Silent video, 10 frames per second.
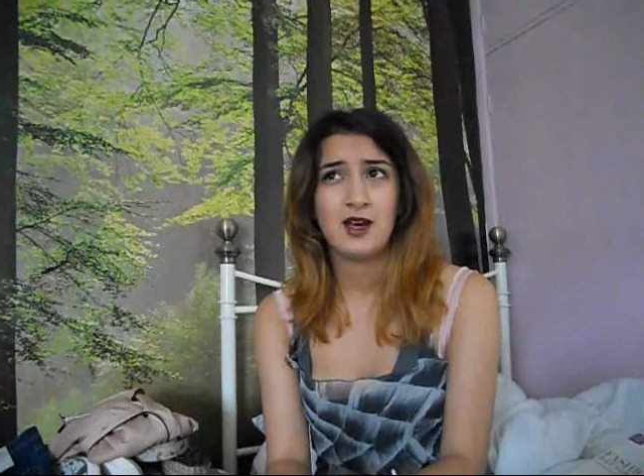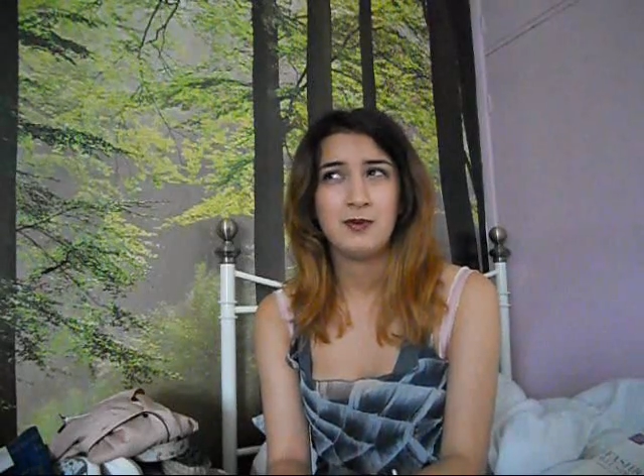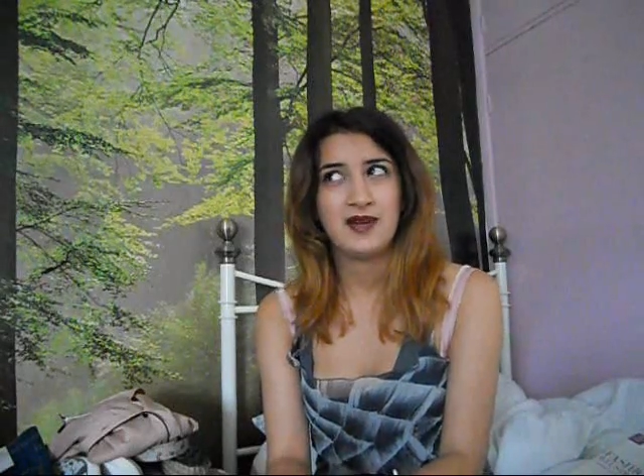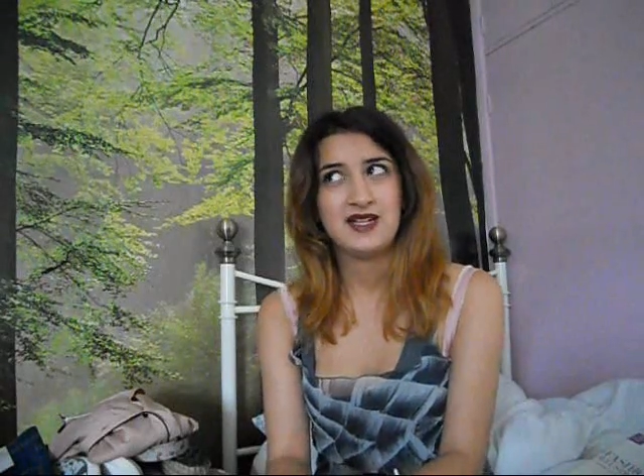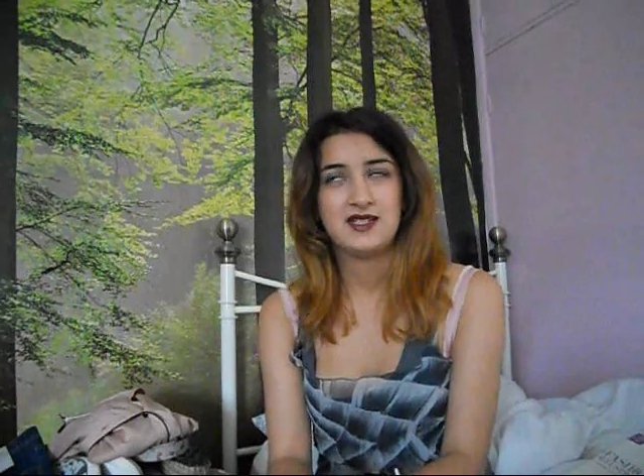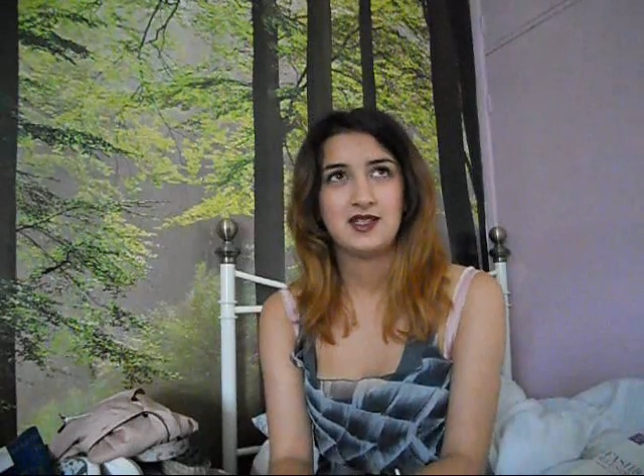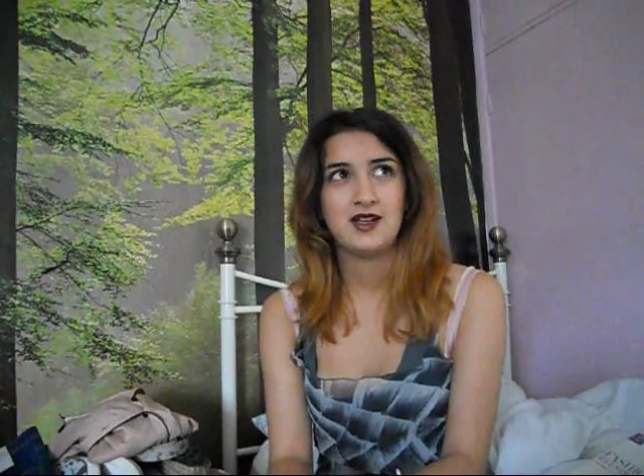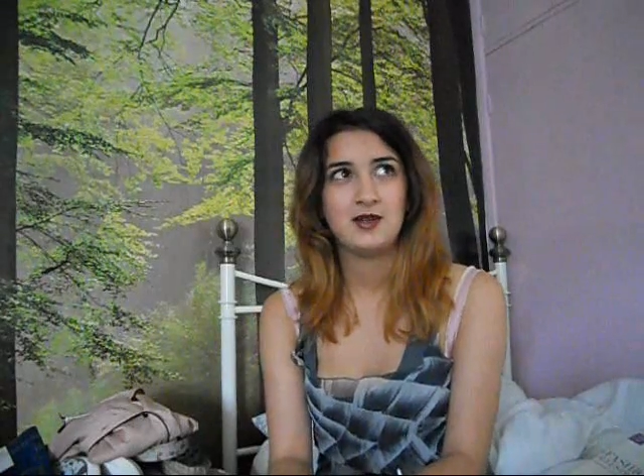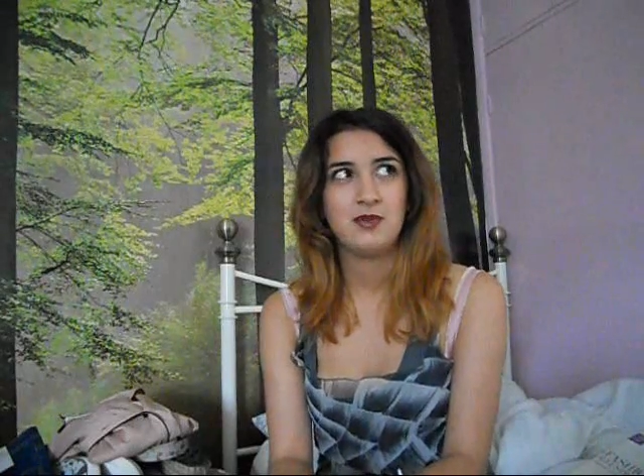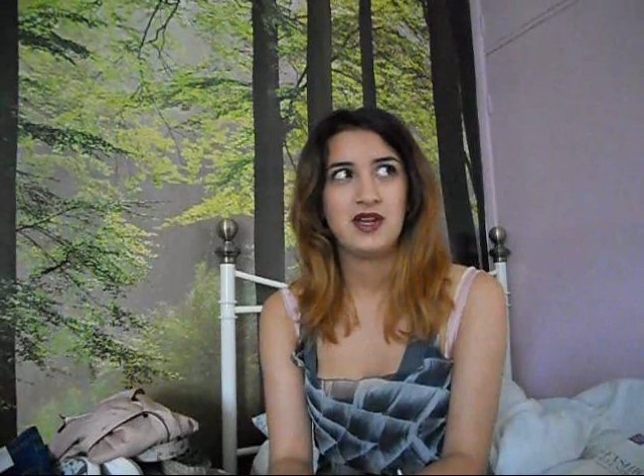a place
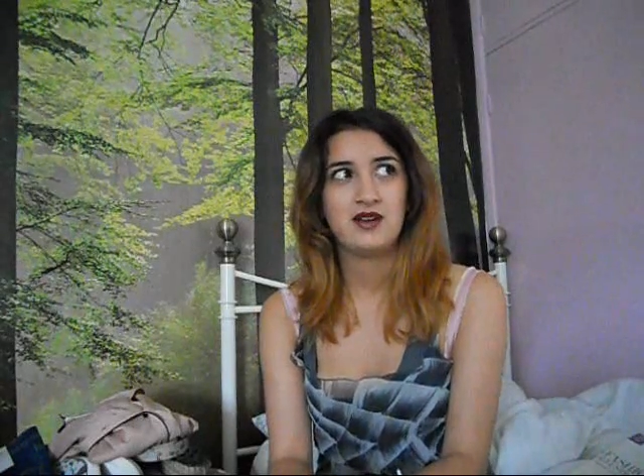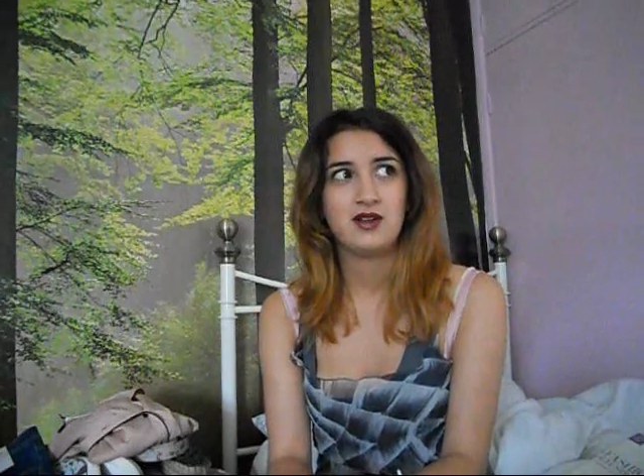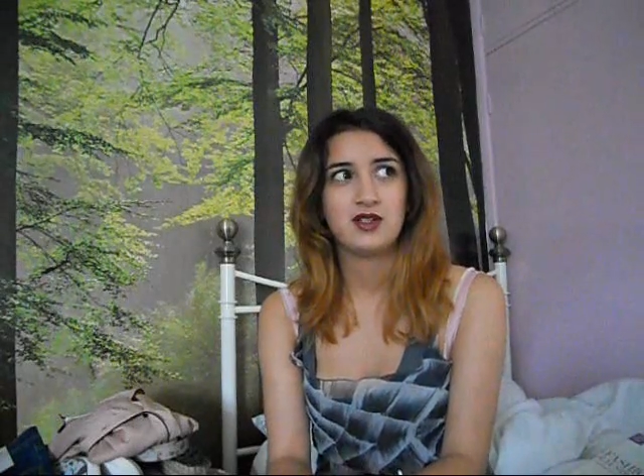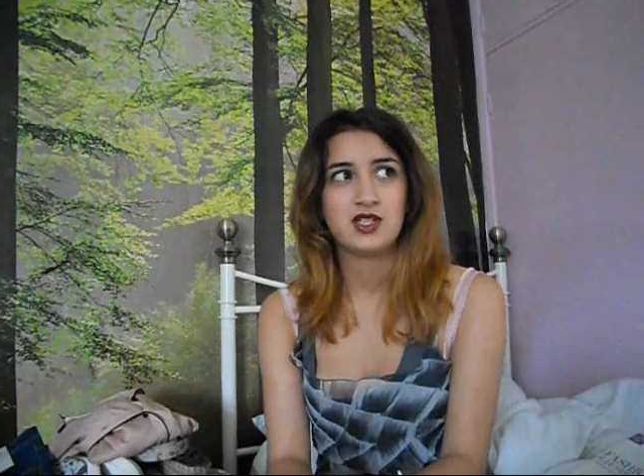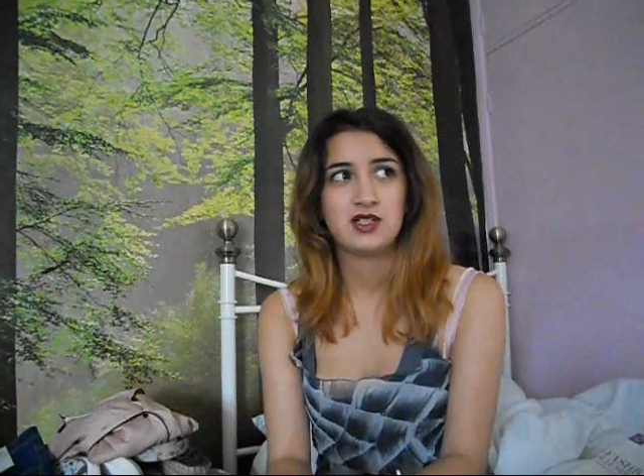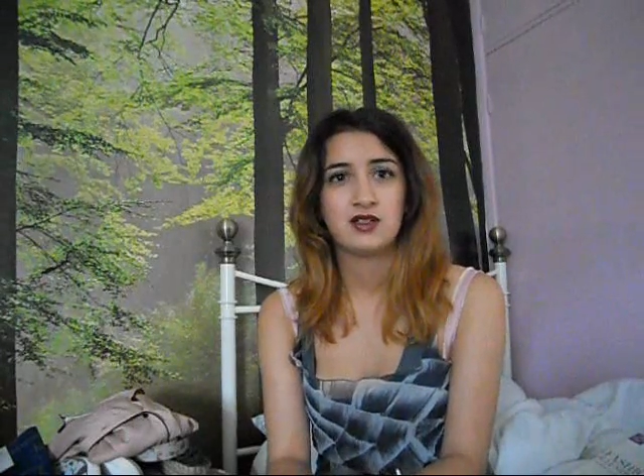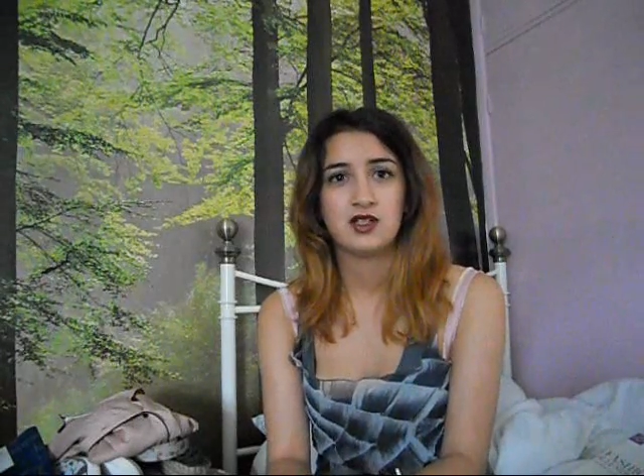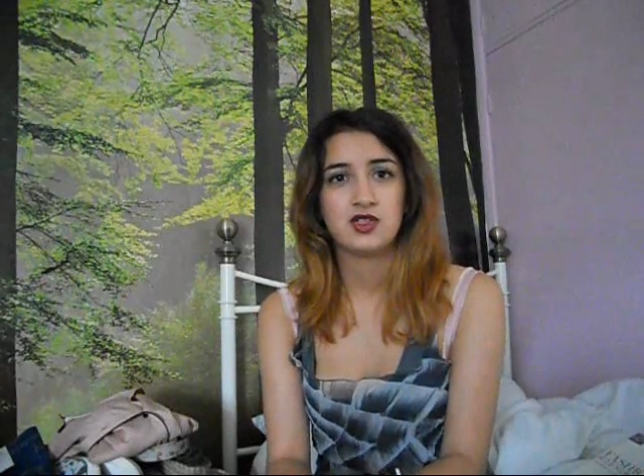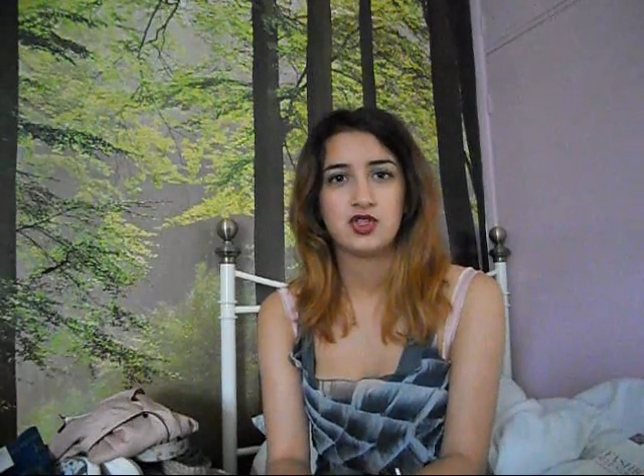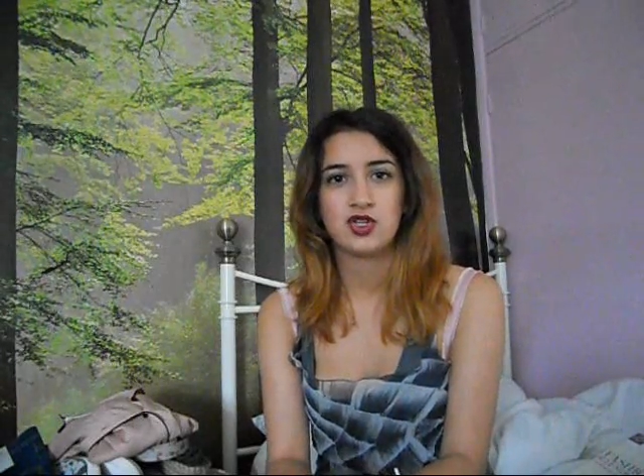that had been under
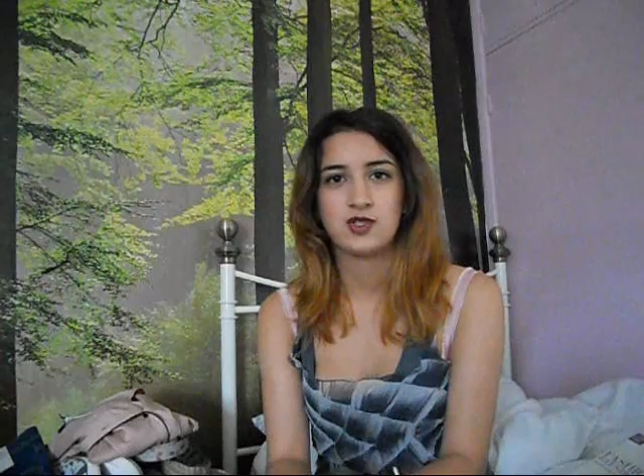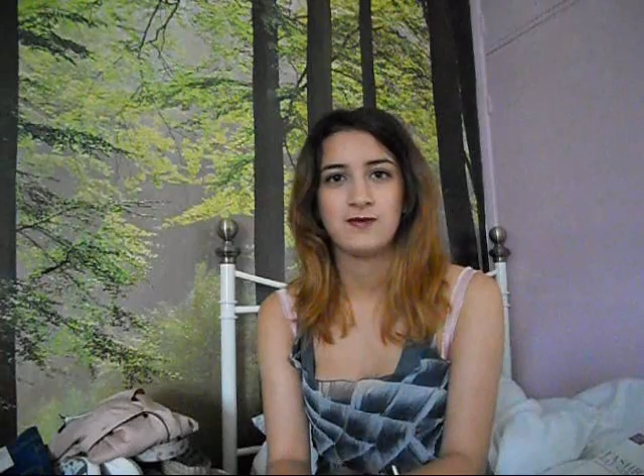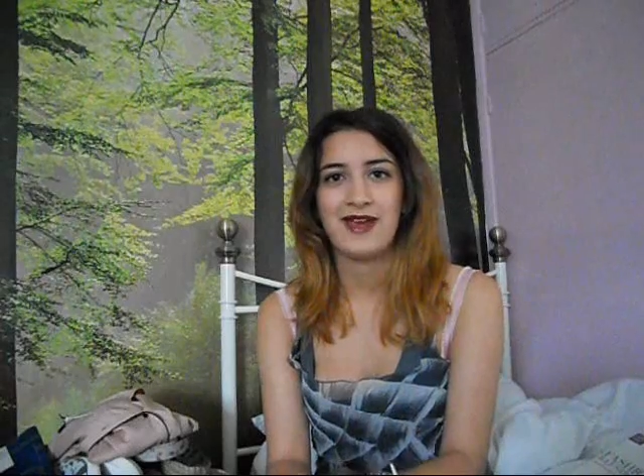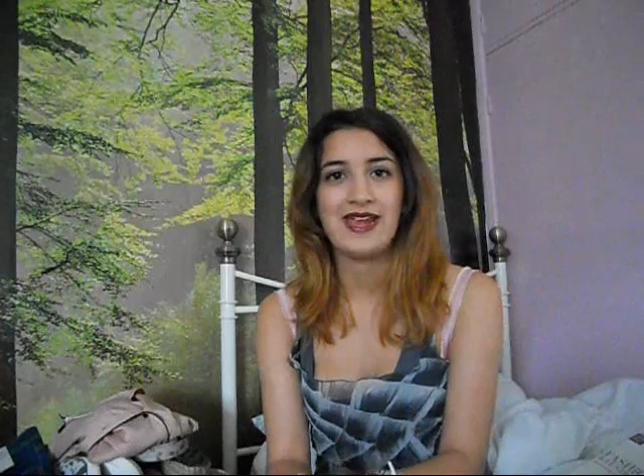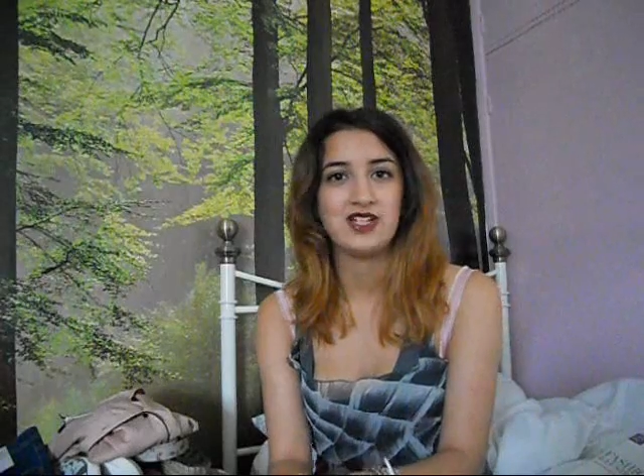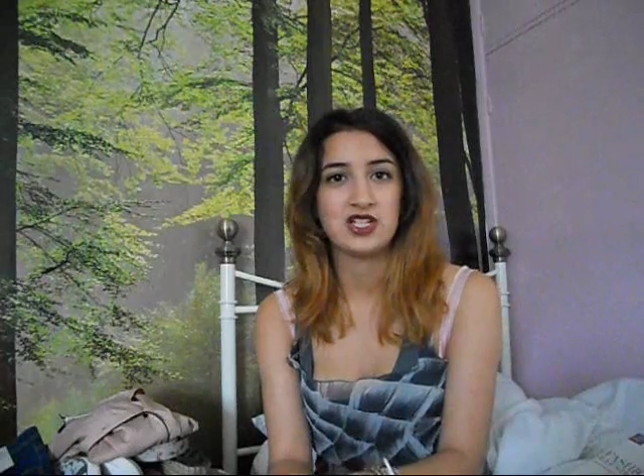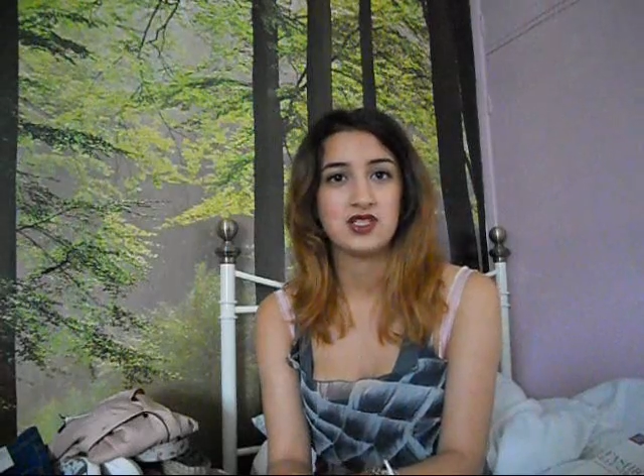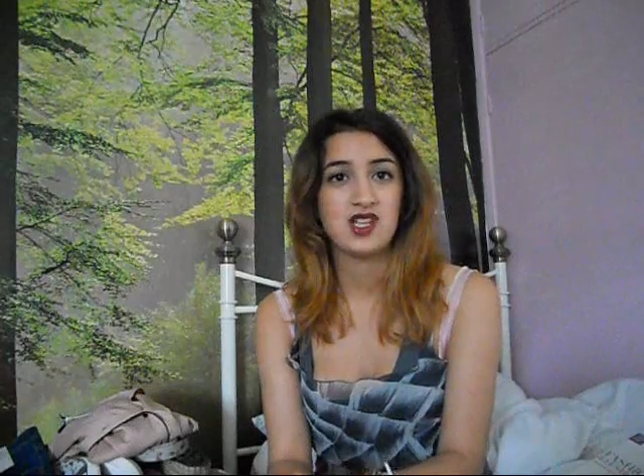construction for ages,